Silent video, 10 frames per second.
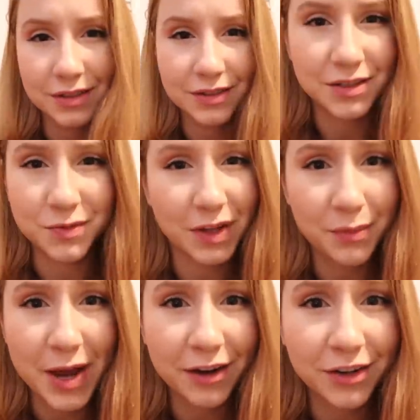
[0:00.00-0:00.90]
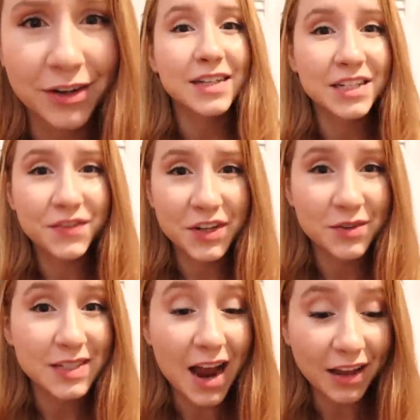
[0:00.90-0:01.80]
it doesn't really matter. Today's
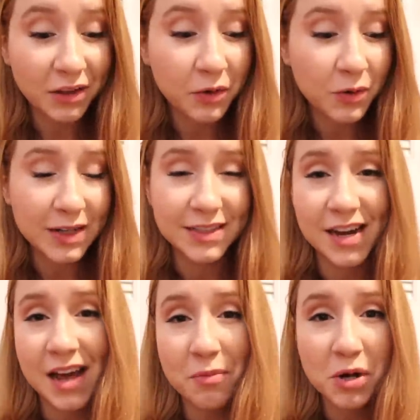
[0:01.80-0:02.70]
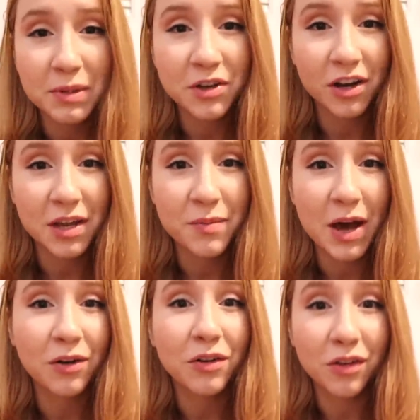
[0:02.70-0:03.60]
video is highly requested. I'm gonna be talking
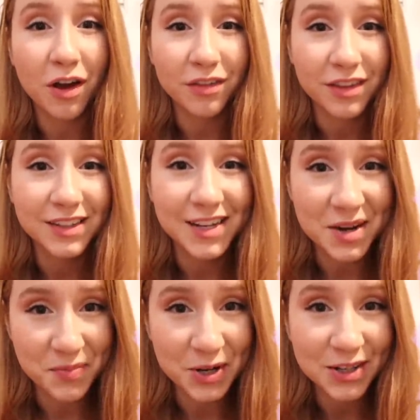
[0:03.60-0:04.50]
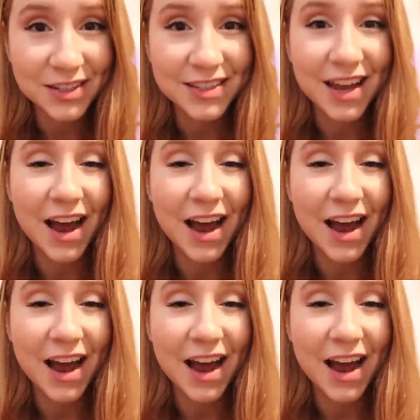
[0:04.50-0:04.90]
about cloth diapers.